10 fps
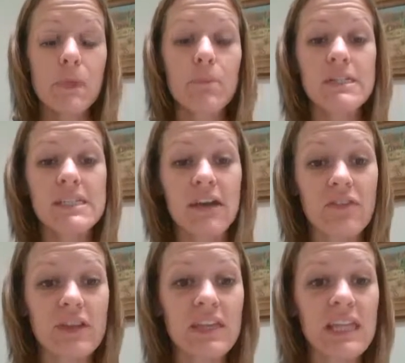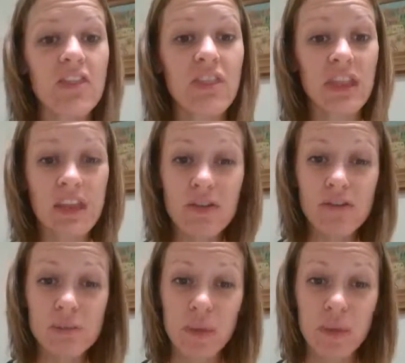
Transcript: but definitely think of those